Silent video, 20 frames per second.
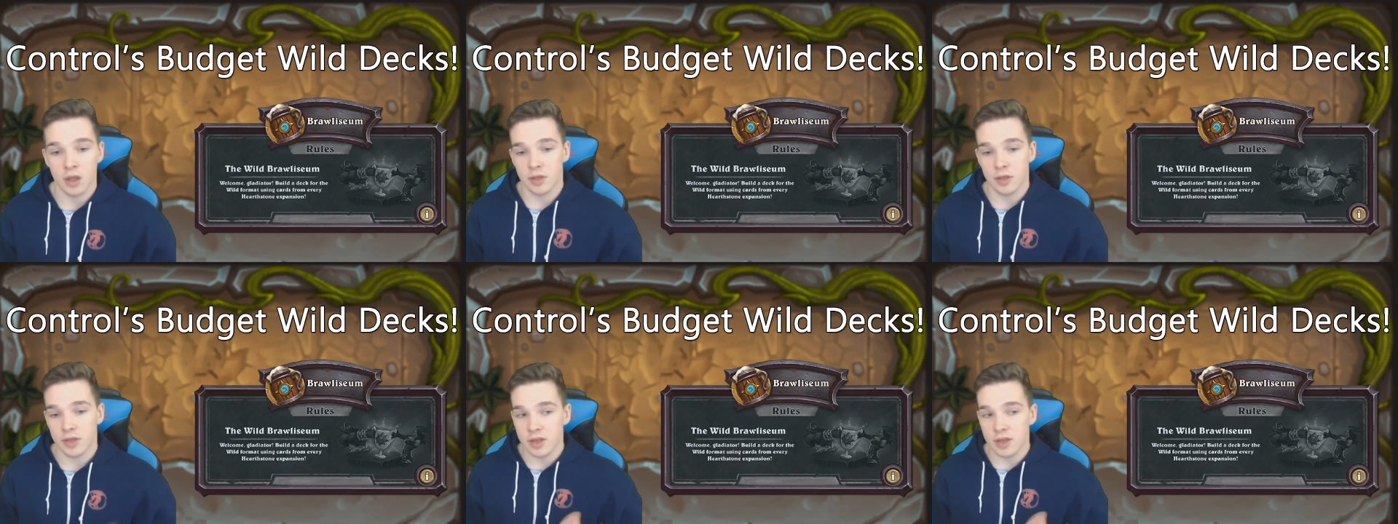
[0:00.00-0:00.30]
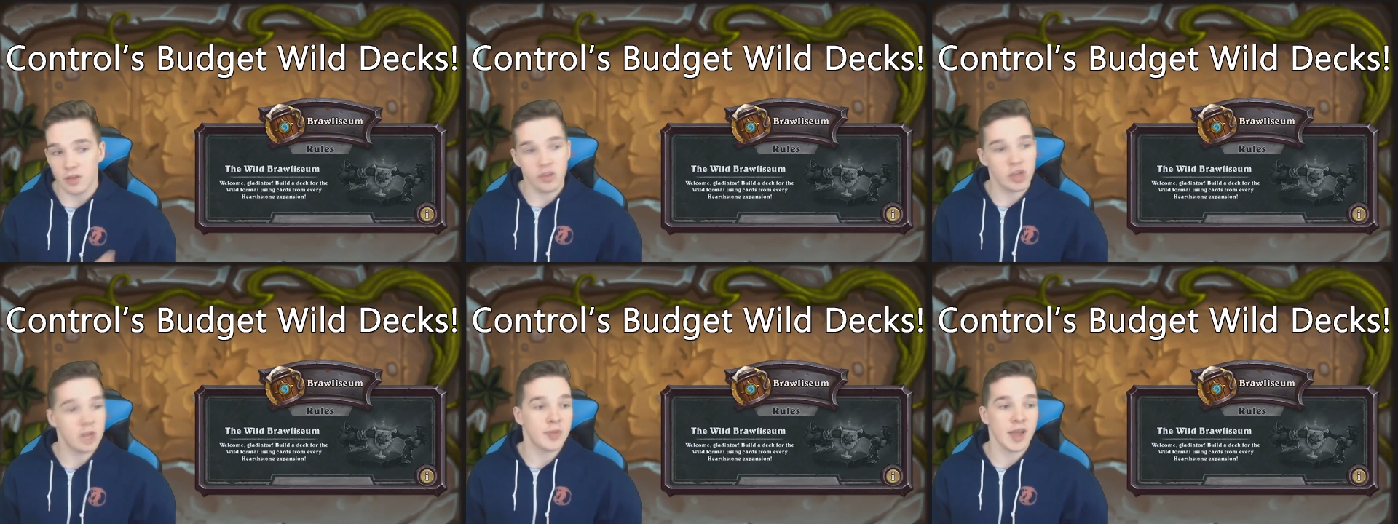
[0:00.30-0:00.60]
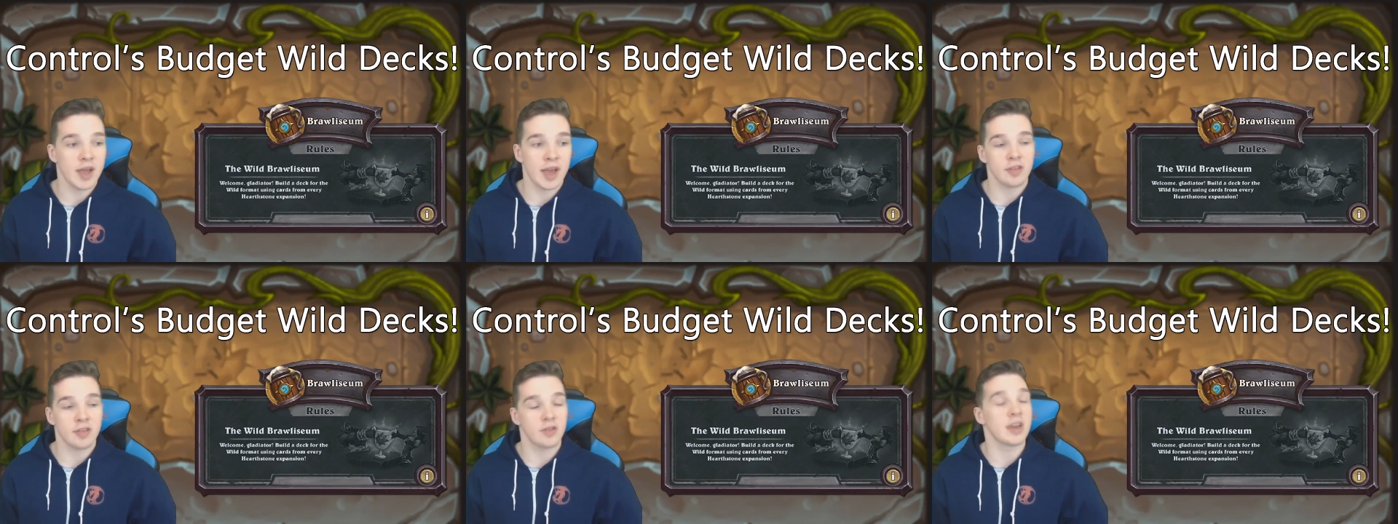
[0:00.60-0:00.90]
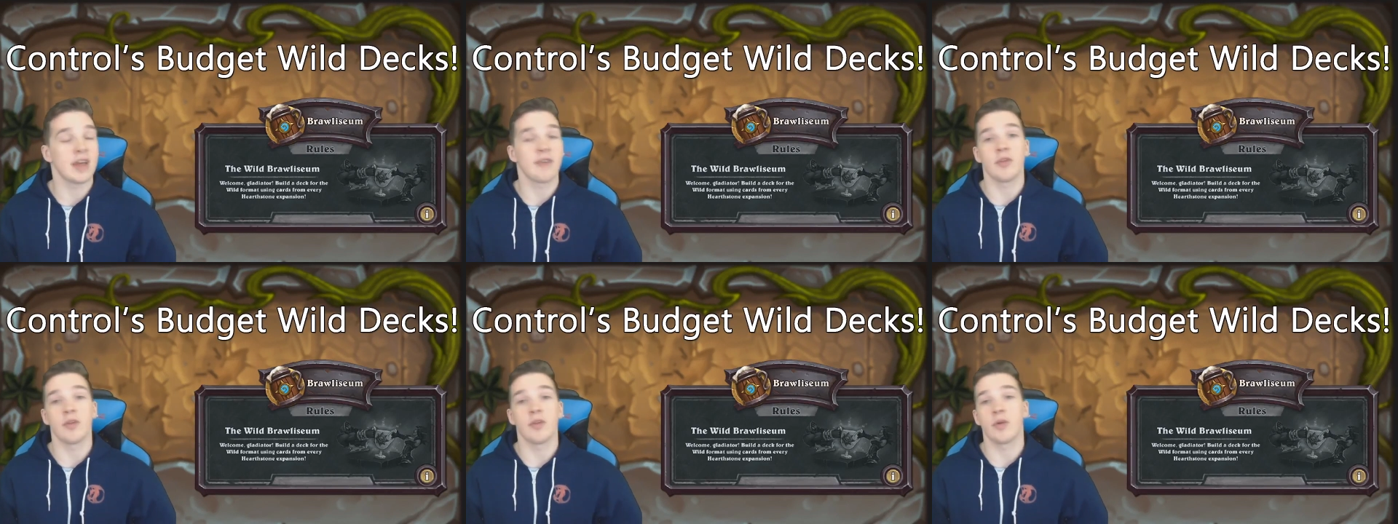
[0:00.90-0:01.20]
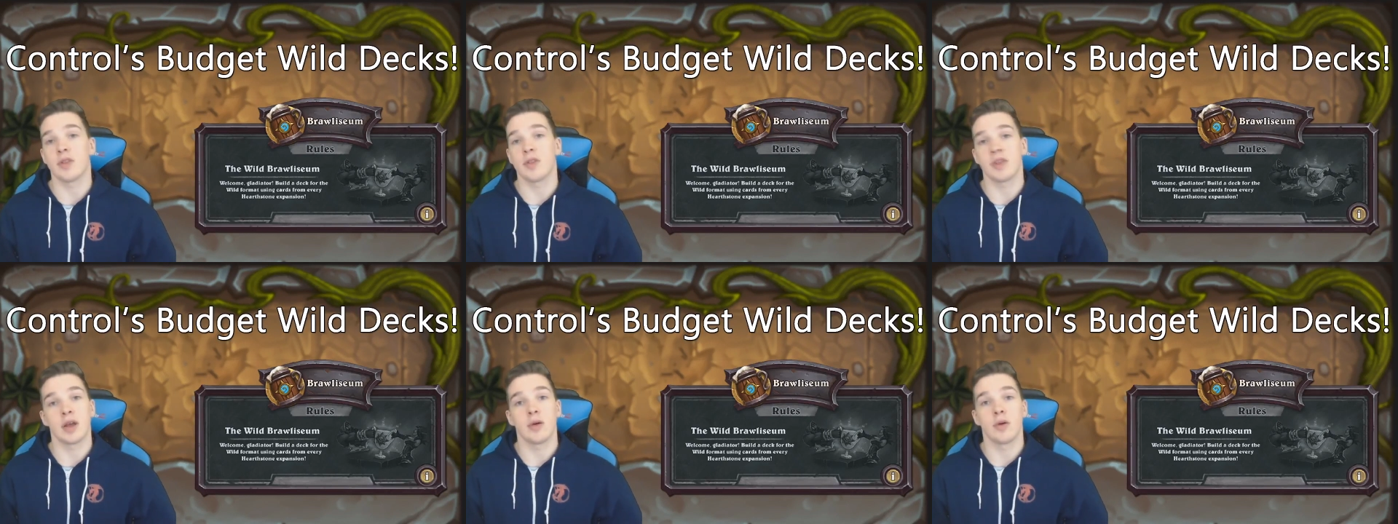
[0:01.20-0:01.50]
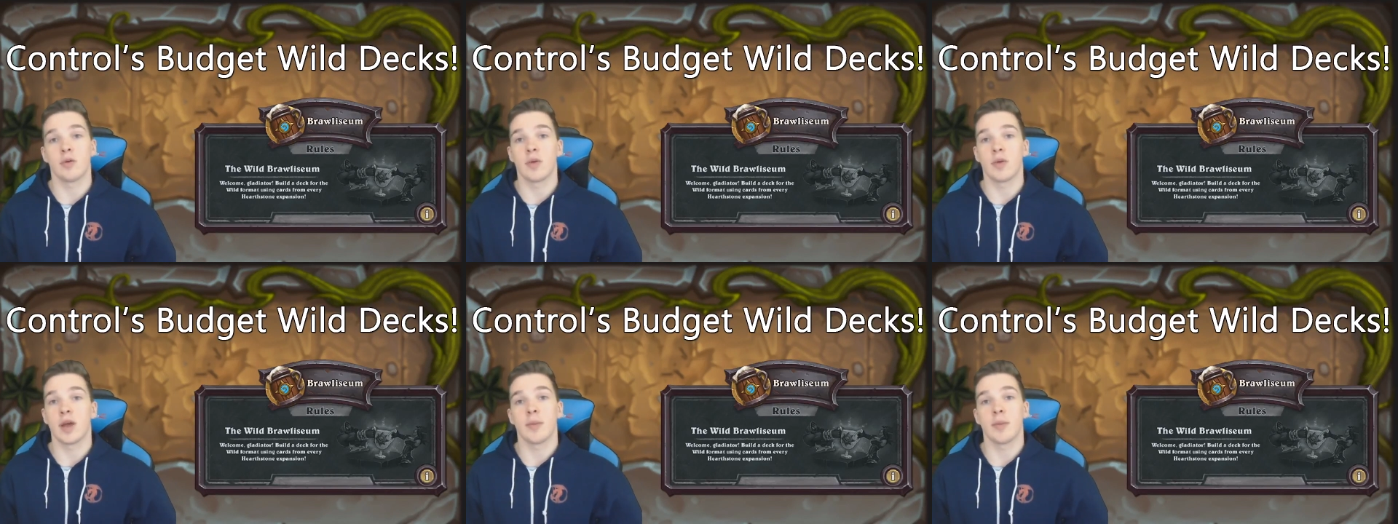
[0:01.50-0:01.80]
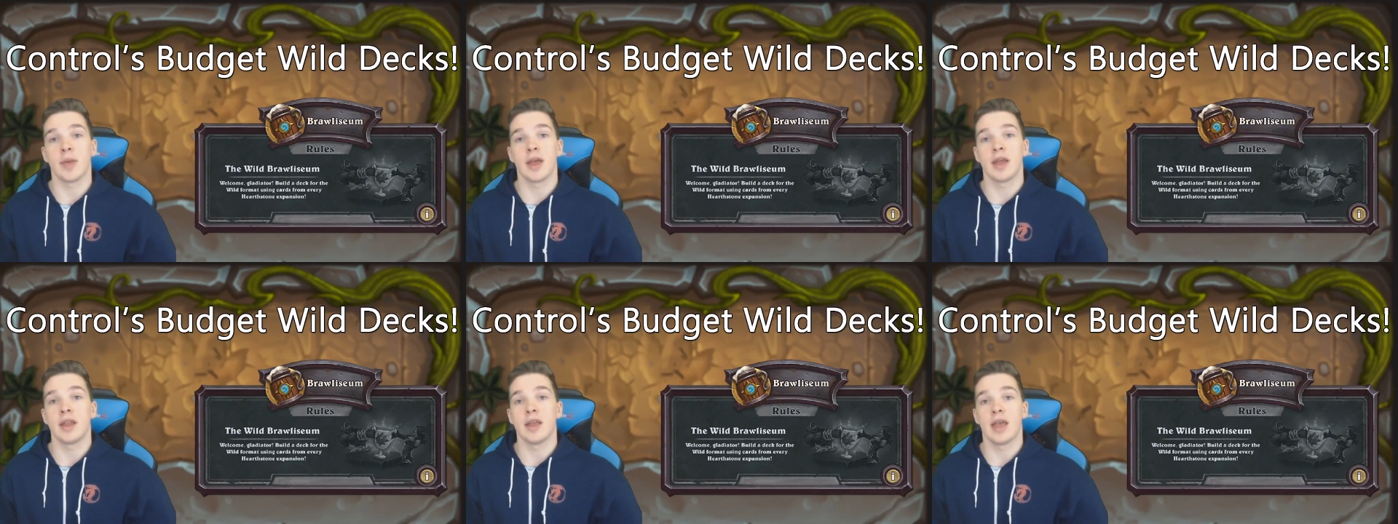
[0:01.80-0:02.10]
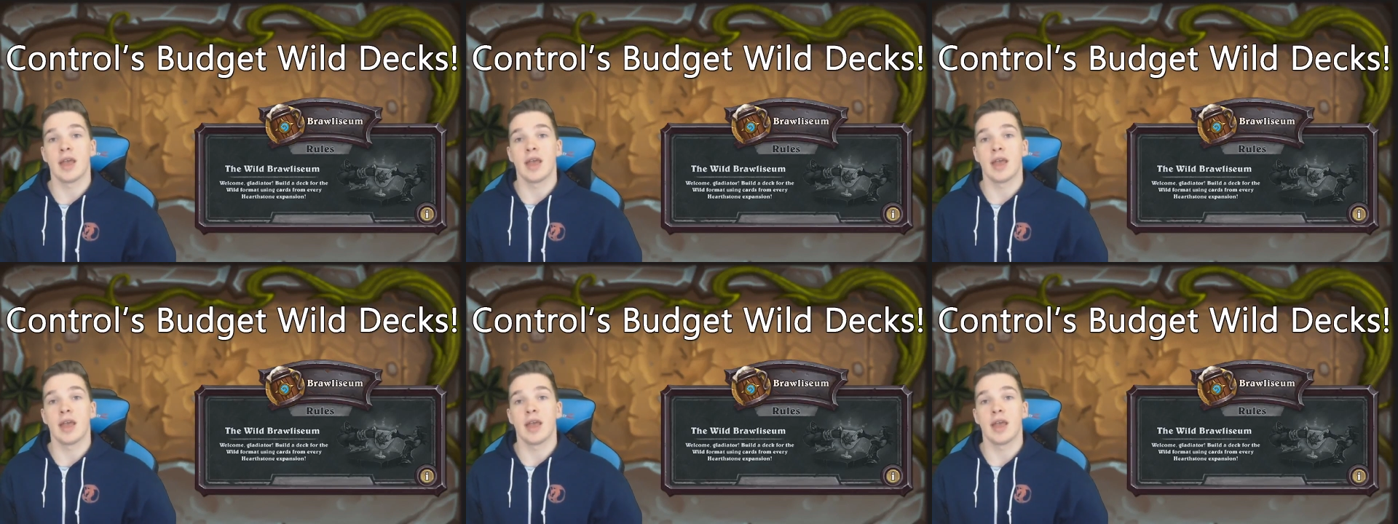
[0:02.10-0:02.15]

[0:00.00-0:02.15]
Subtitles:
these cheap decks are definitely ones that I would recommend